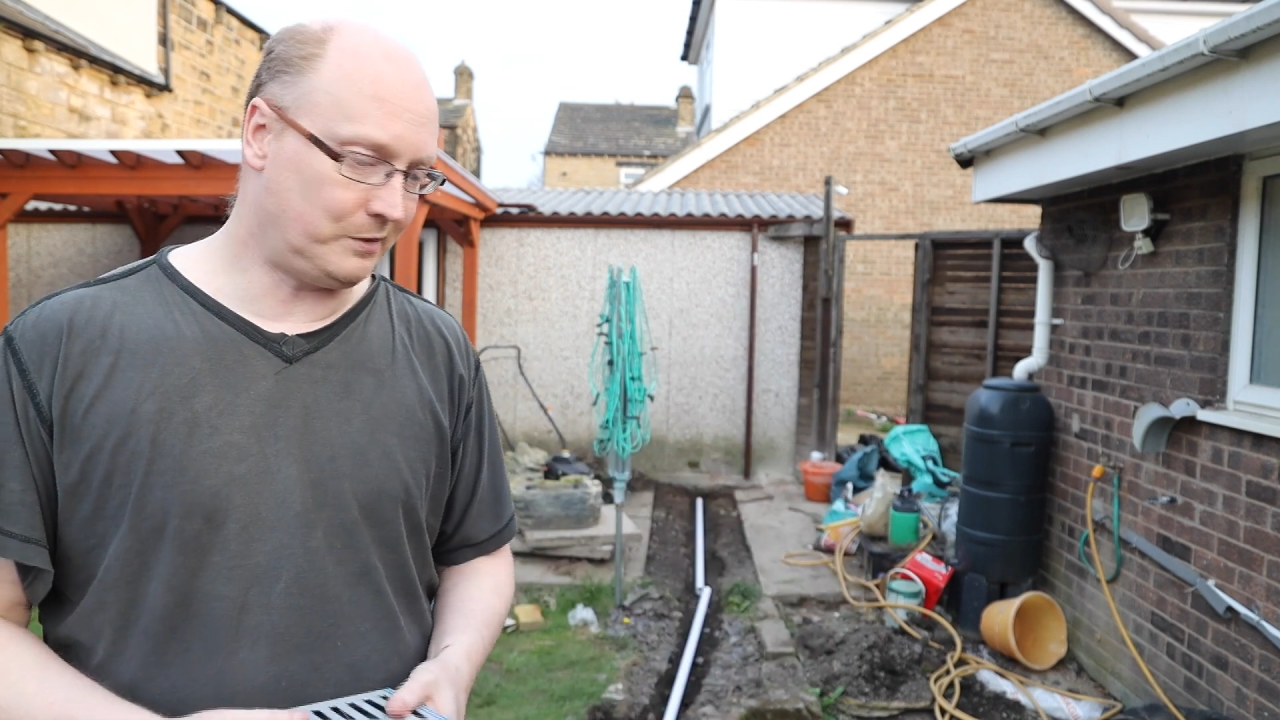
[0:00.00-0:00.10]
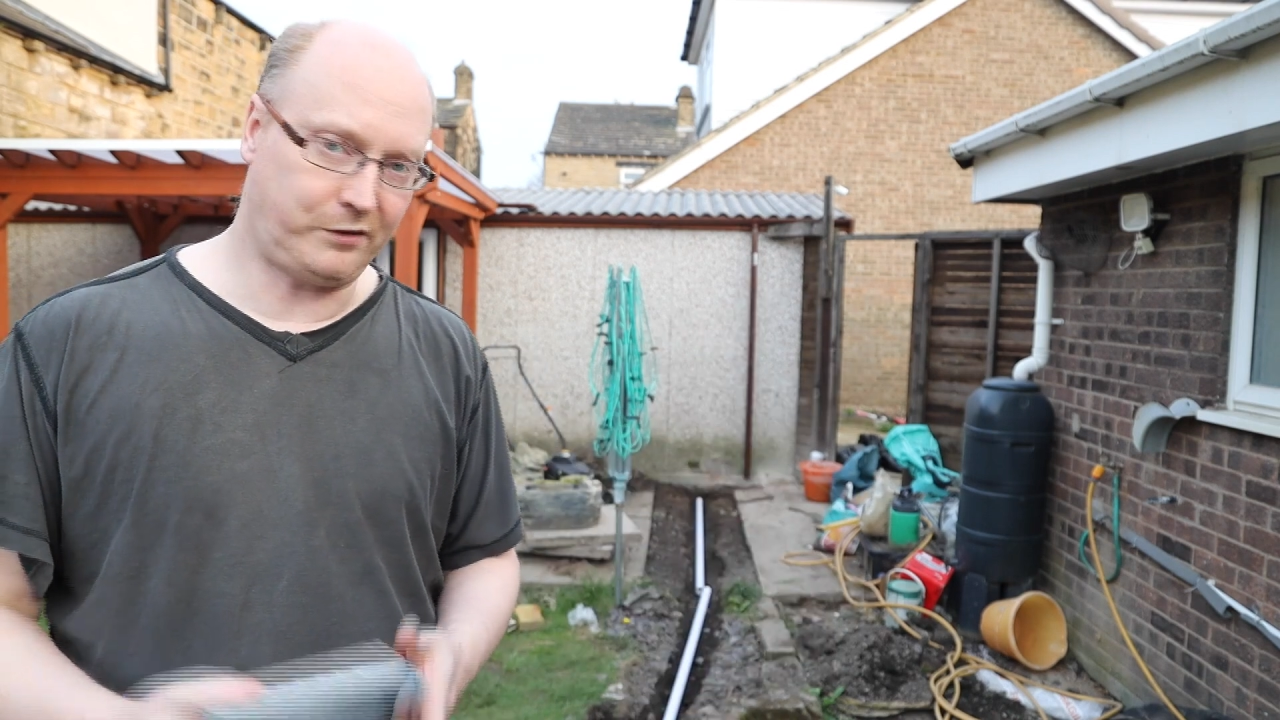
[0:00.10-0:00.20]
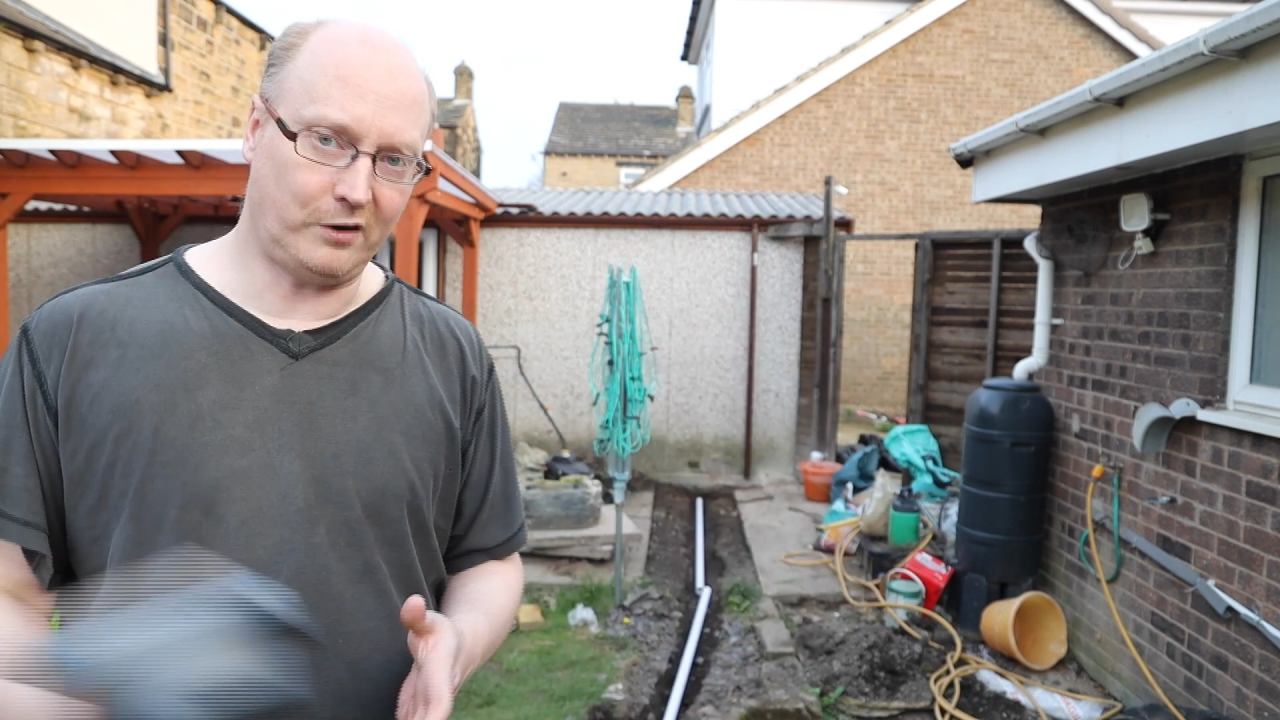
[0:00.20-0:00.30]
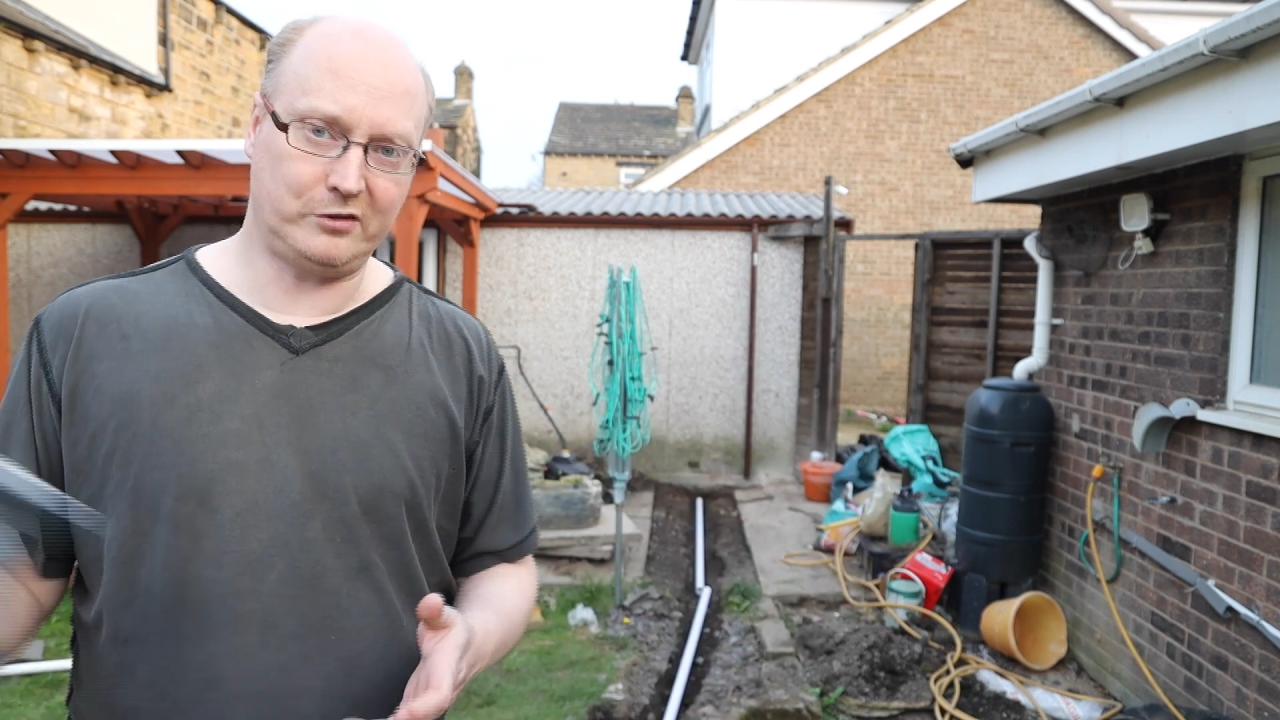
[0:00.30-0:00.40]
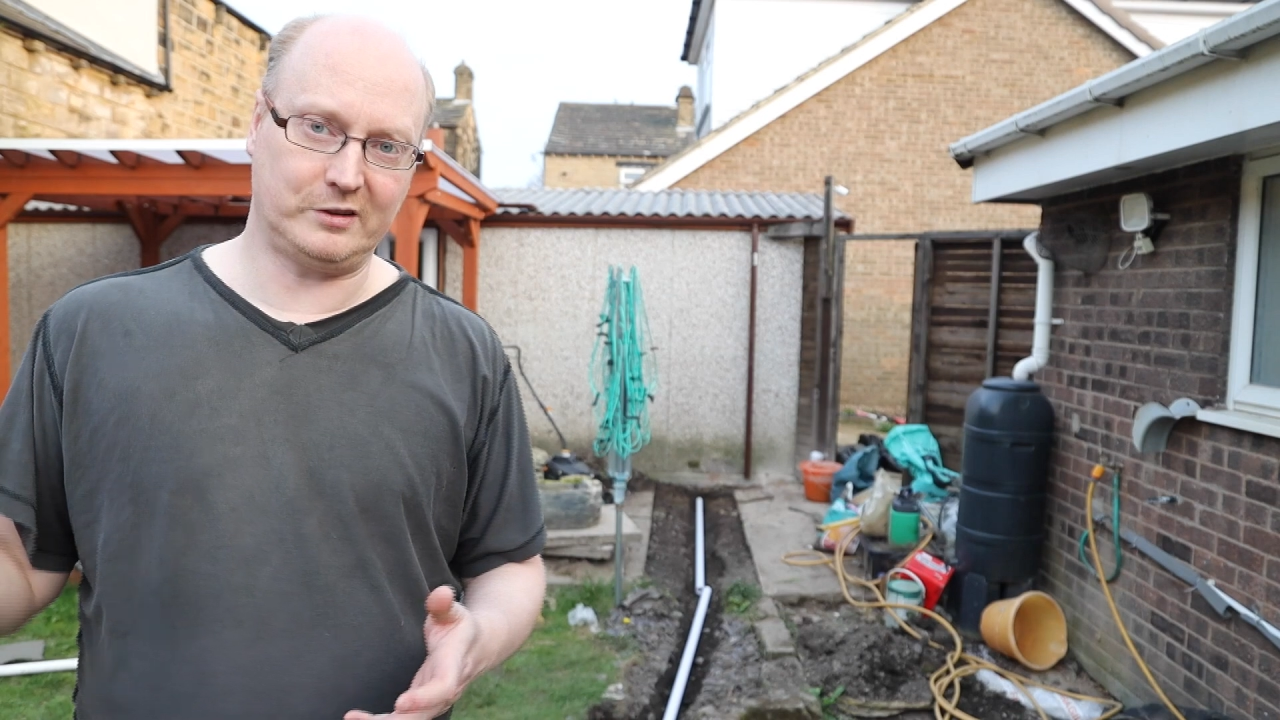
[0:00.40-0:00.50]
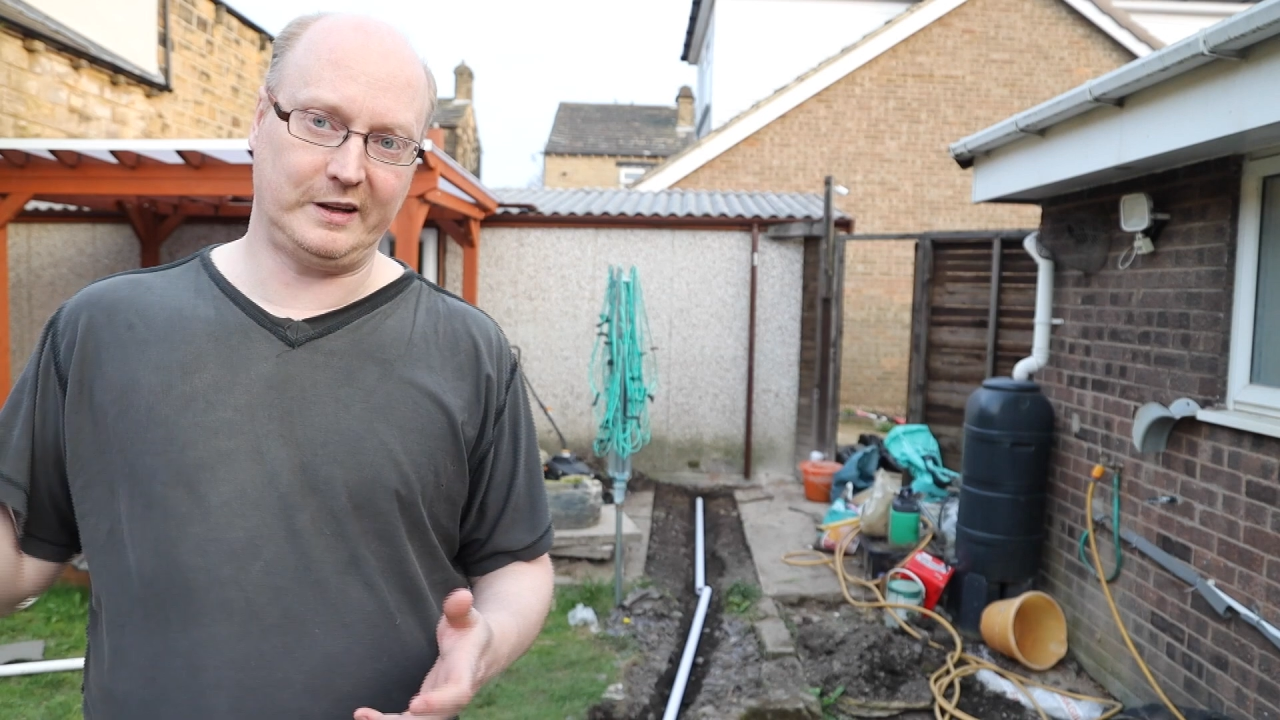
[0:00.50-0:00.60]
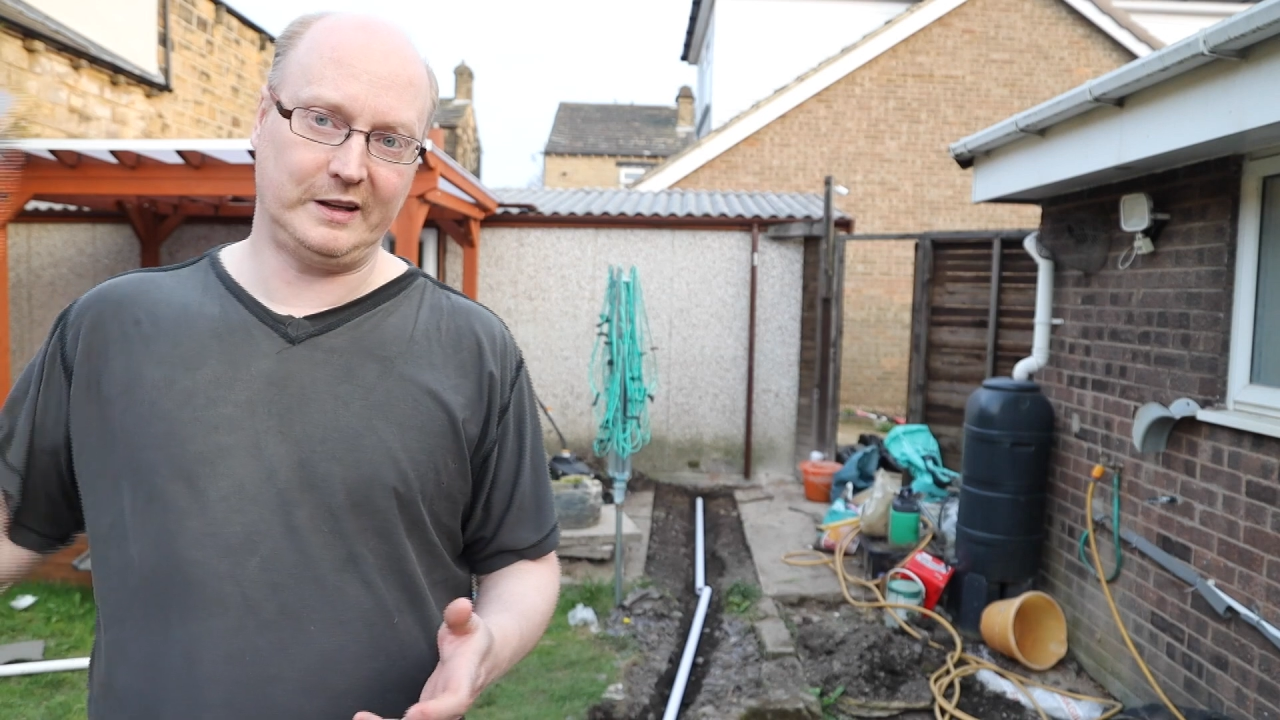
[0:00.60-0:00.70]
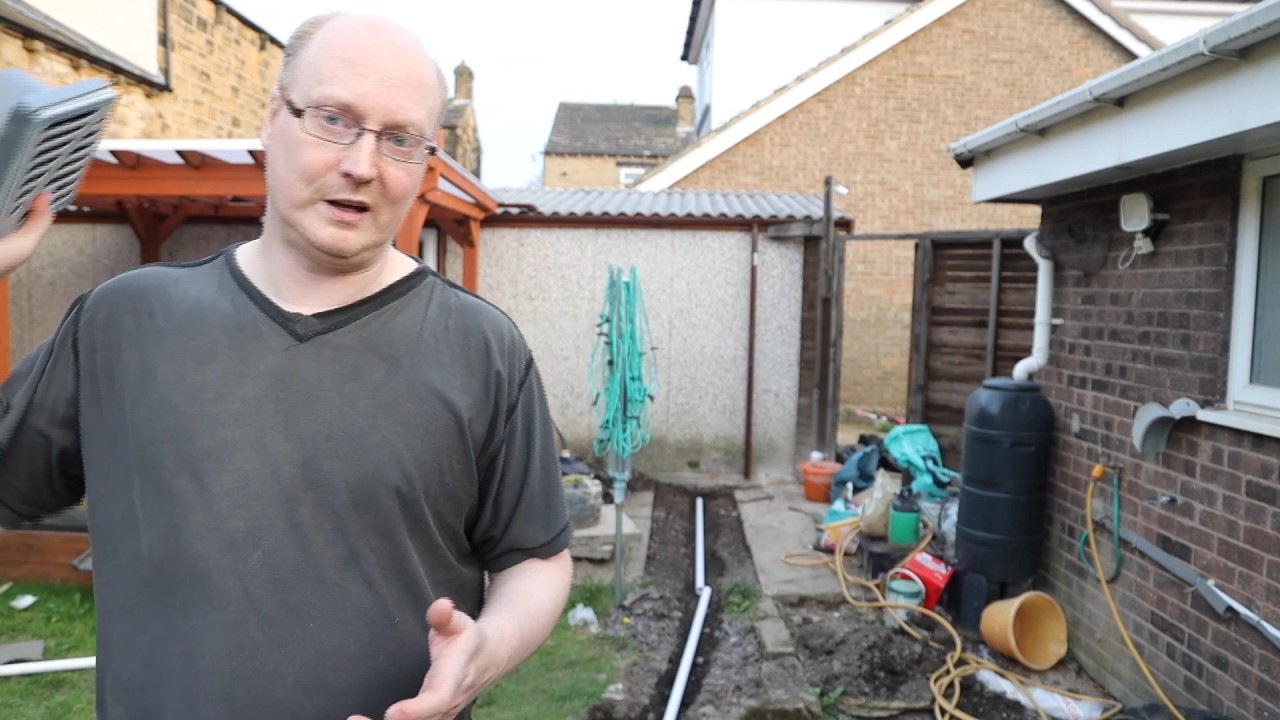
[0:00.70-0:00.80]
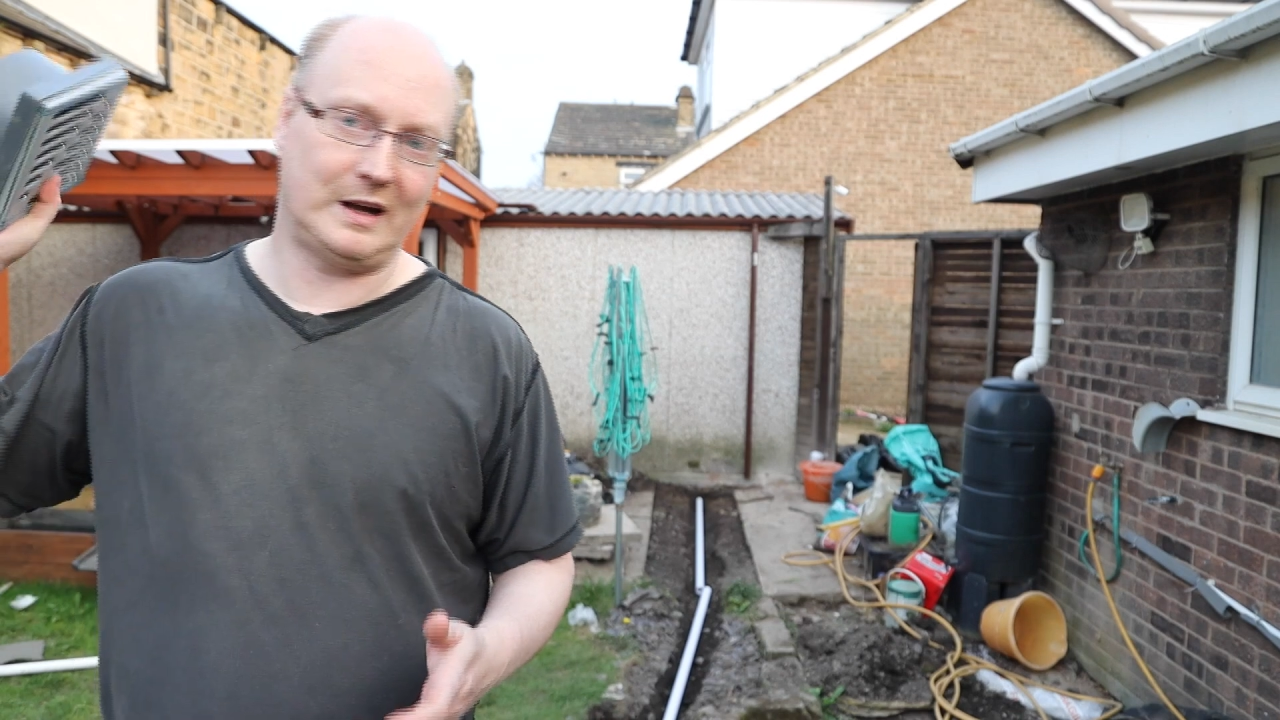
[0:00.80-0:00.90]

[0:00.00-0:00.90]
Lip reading: unfortunately,